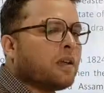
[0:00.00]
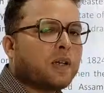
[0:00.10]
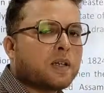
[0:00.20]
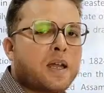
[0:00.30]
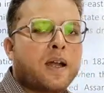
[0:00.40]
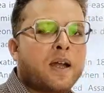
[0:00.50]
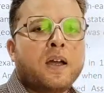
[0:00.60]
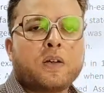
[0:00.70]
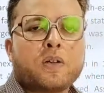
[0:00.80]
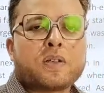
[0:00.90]
Kasar.
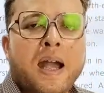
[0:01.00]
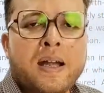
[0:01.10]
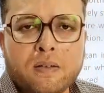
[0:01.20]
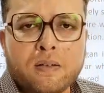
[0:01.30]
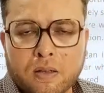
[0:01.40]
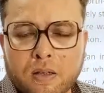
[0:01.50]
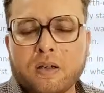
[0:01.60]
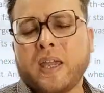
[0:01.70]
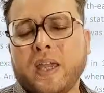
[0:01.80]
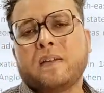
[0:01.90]
Kasar,
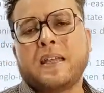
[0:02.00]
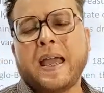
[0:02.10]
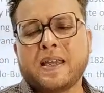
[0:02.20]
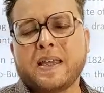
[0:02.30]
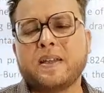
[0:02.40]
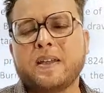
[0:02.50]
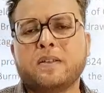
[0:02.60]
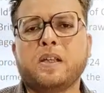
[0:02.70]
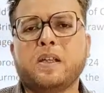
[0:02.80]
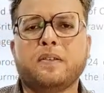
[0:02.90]
okay, like I said
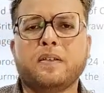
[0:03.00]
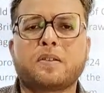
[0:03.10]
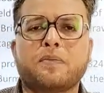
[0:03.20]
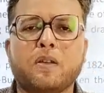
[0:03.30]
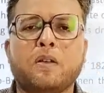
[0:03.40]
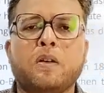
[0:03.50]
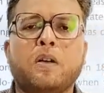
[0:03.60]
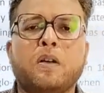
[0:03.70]
earlier in this video,